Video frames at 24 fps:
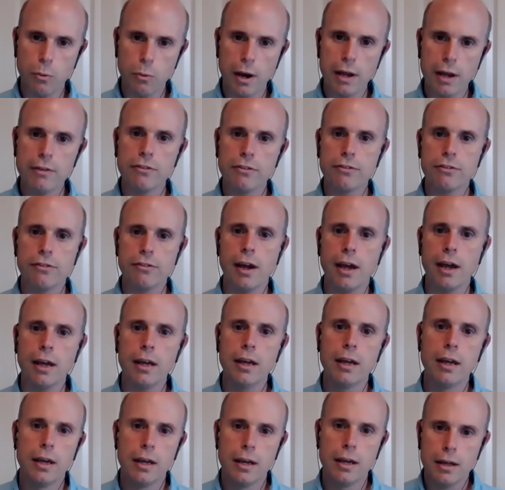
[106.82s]

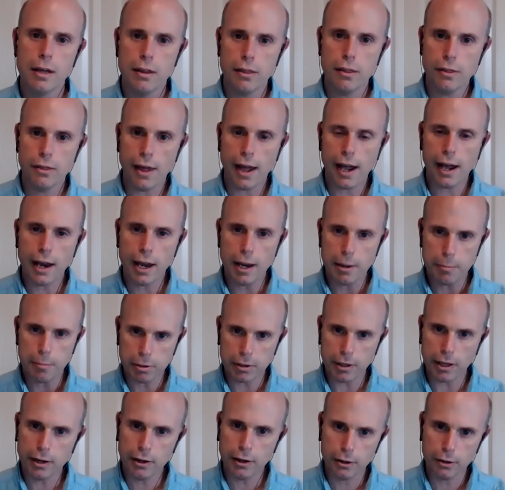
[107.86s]
Wednesday that a
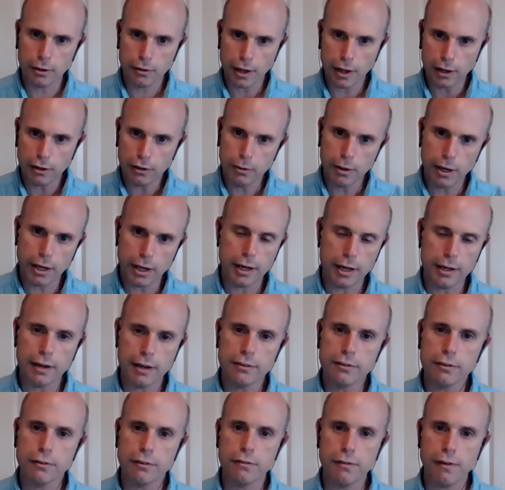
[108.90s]
player that you had
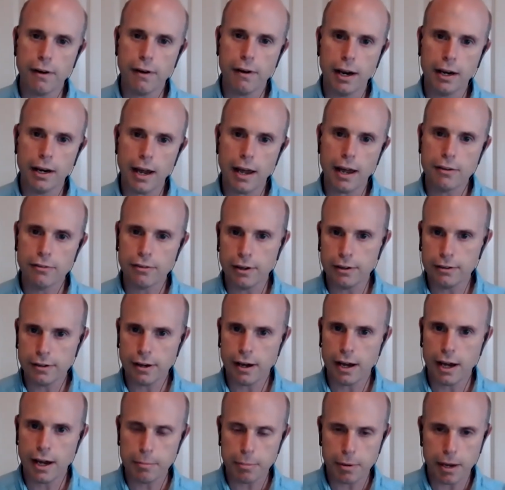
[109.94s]
identified as a
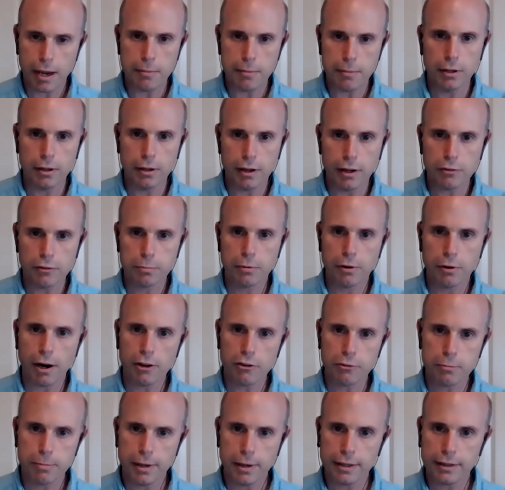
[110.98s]
top M L S
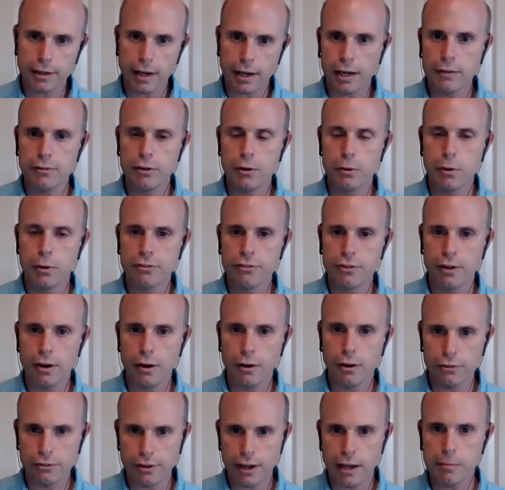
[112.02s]
prospect out of U S L,
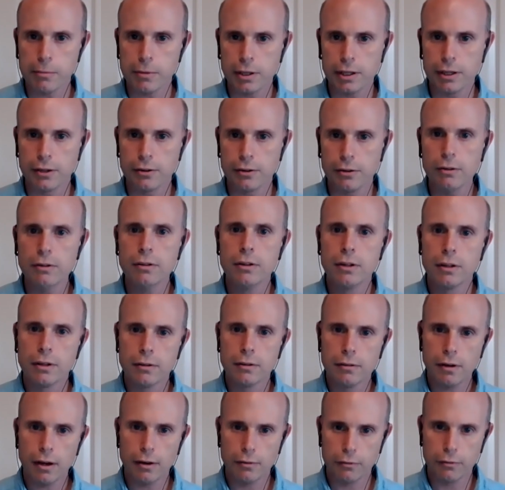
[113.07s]
Sam Gleadle,
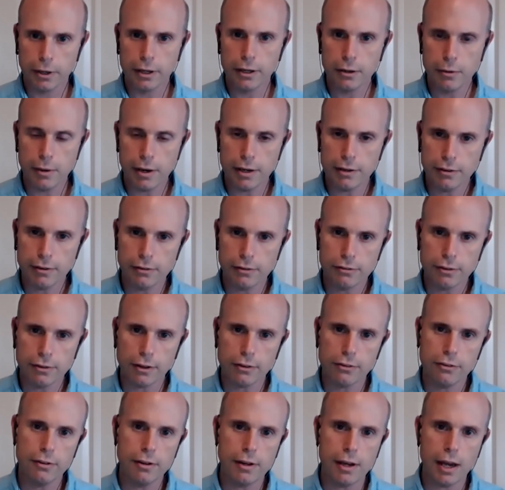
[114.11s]
of Reno eighteen
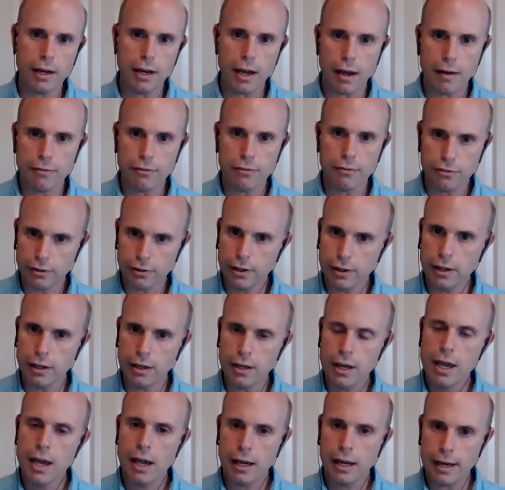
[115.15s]
sixty-eight F C,
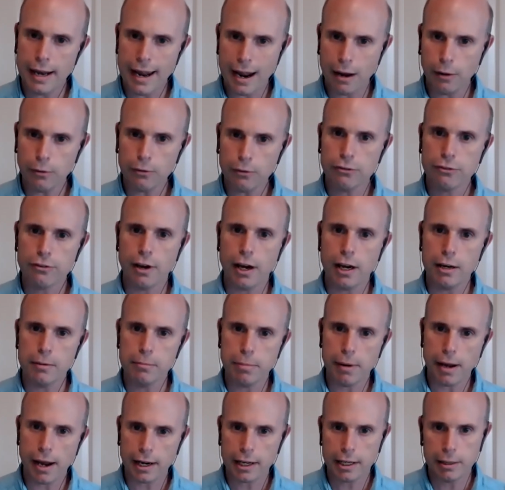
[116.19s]
an outside
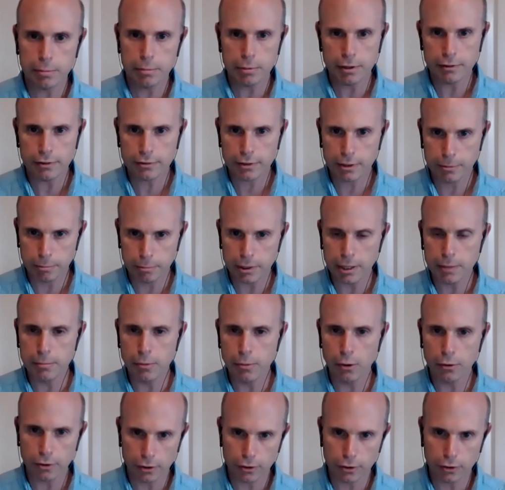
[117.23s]
back. He plays can play
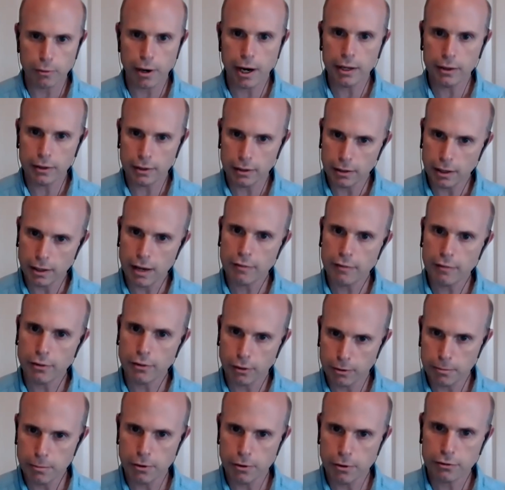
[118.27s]
both on the right and the left,
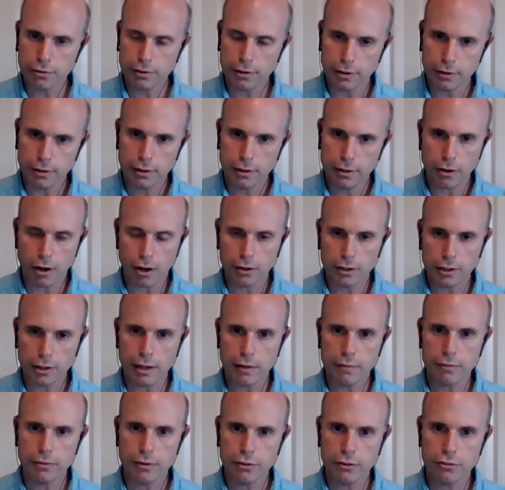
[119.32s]
although mostly on the
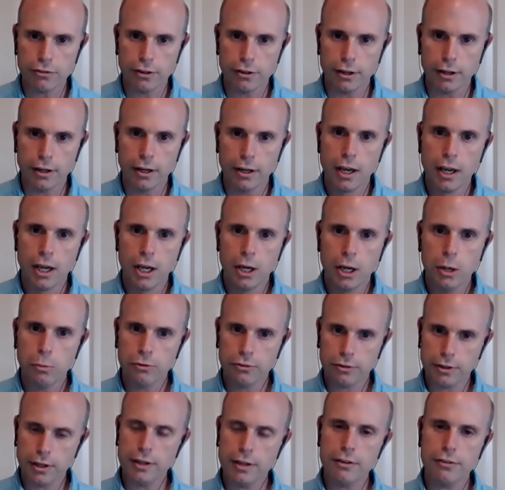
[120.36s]
left this year,
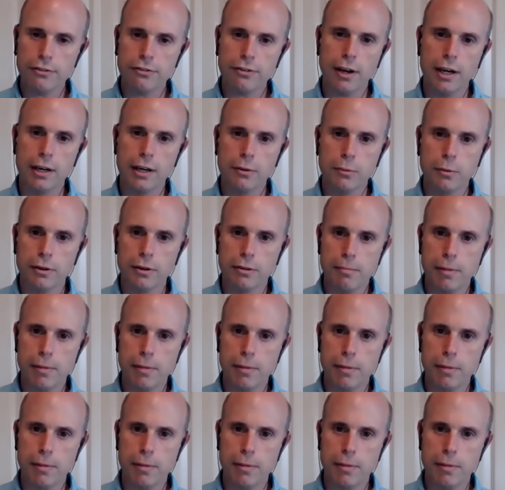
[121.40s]
was going to sign with